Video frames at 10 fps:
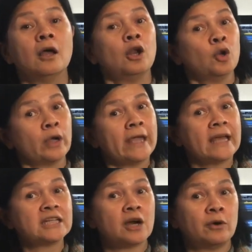Looking
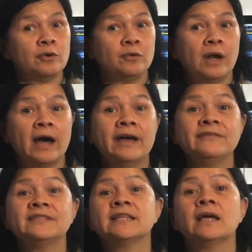at our own
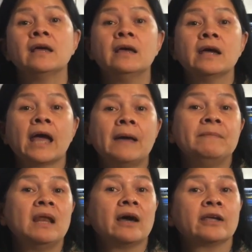lives can
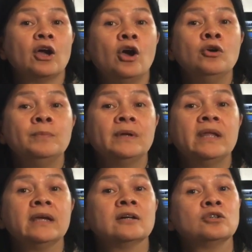be like
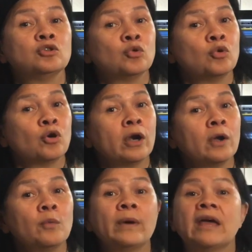opening a door
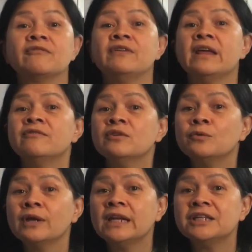we have never
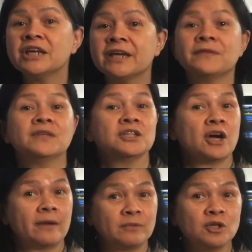really taken the
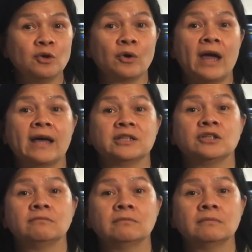time to look at.
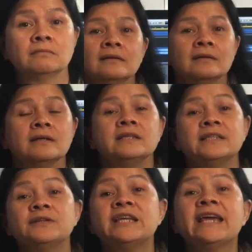
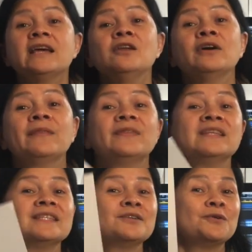So take a look at
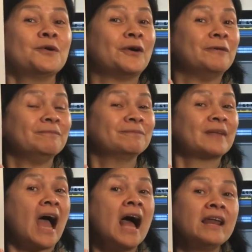this door.
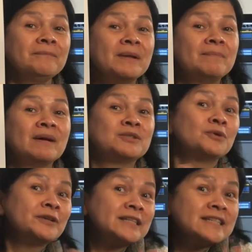I'll admit my
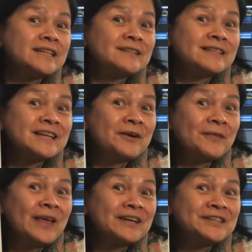drawing skills are
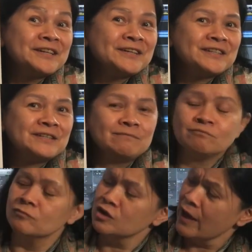not that good,
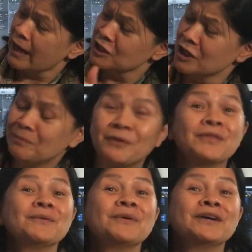so I actually put
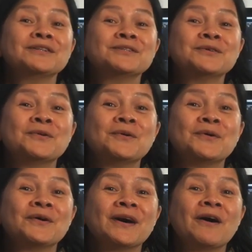the word
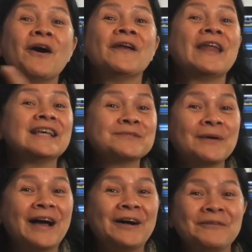door on as
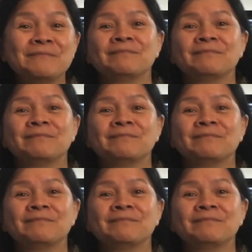well.